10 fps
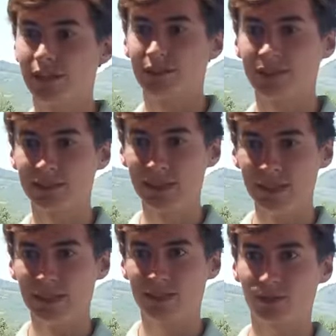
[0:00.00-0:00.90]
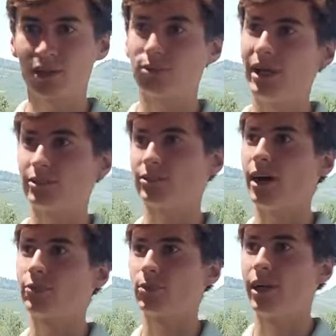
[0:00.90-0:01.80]
out this, this critical mass of
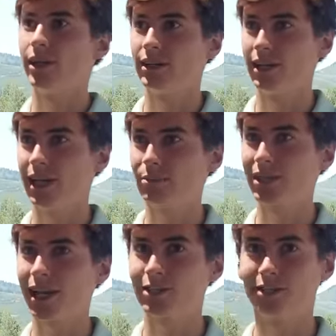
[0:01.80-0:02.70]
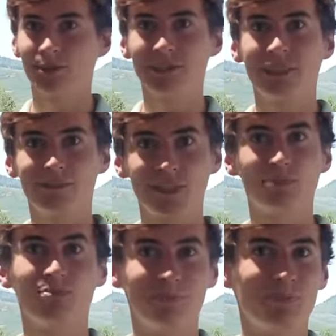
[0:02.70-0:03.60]
software and, and applications. So instead of
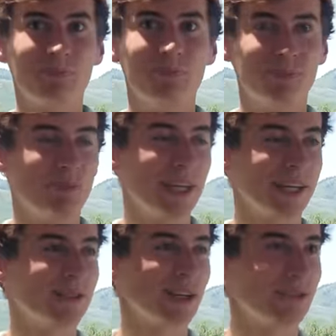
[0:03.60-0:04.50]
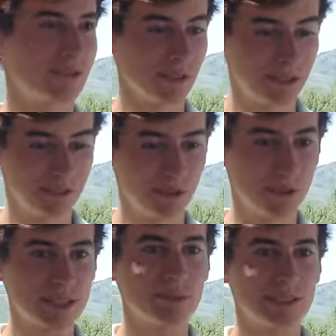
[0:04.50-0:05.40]
just being a drone for, for
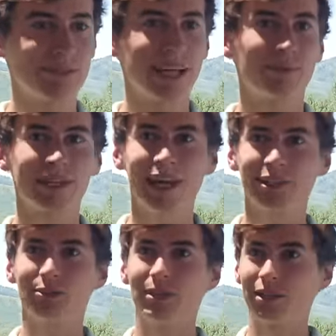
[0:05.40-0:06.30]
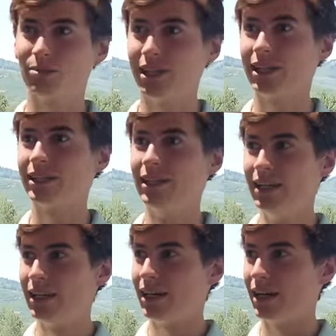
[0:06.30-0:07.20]
one specific application, we can be a,
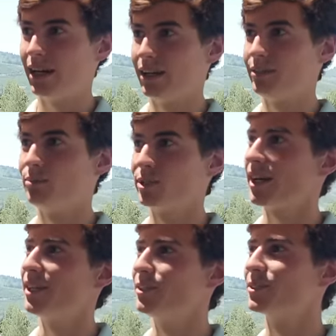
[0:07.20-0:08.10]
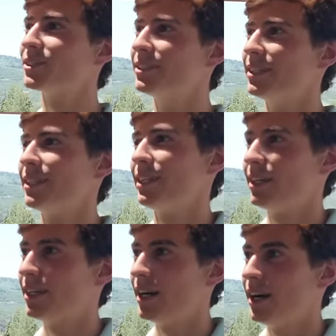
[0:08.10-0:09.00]
multi-use
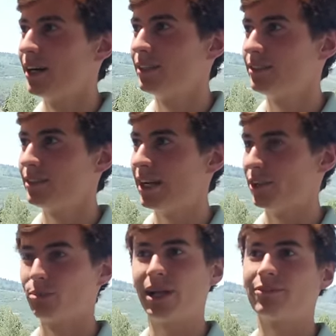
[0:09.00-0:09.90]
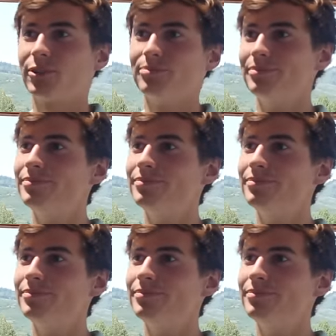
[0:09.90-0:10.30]
uh, aerial platform.